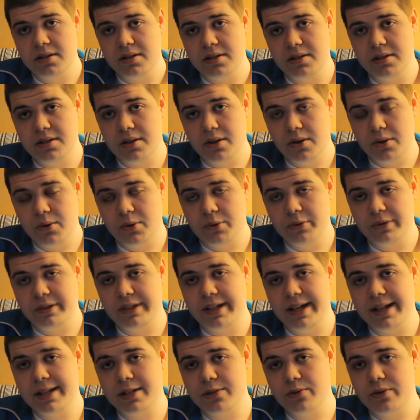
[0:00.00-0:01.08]
so
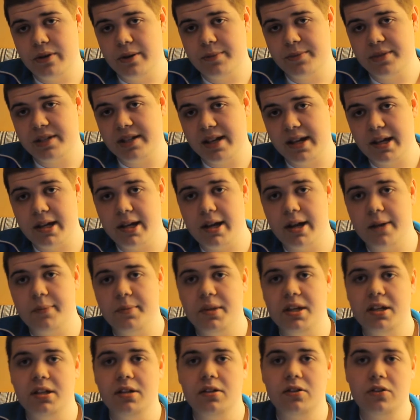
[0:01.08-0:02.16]
that's what I'm saying I
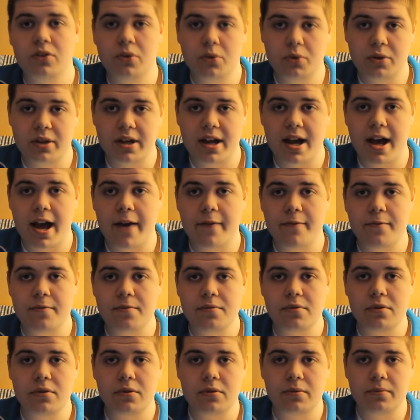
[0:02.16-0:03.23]
mean Nokia have
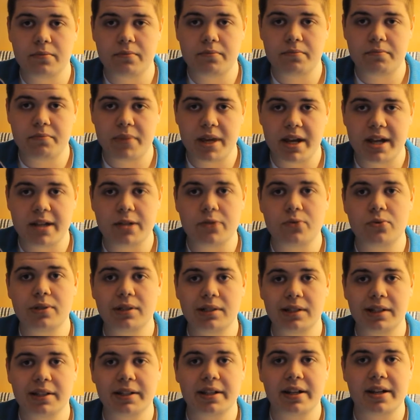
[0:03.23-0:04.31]
made
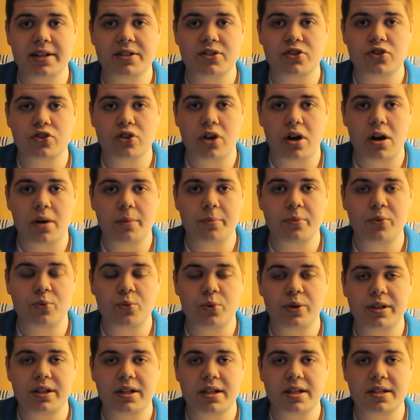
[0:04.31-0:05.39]
really nice job
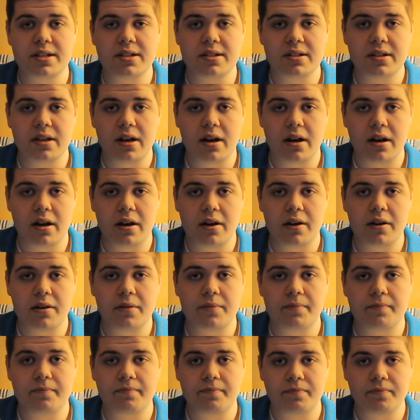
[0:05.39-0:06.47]
with this
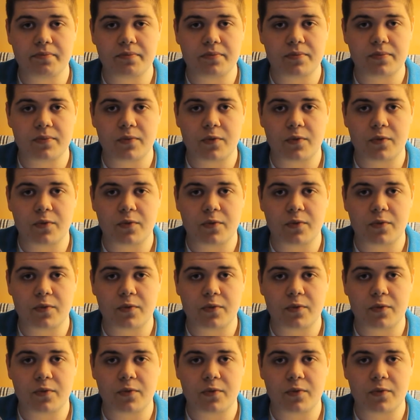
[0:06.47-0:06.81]
um,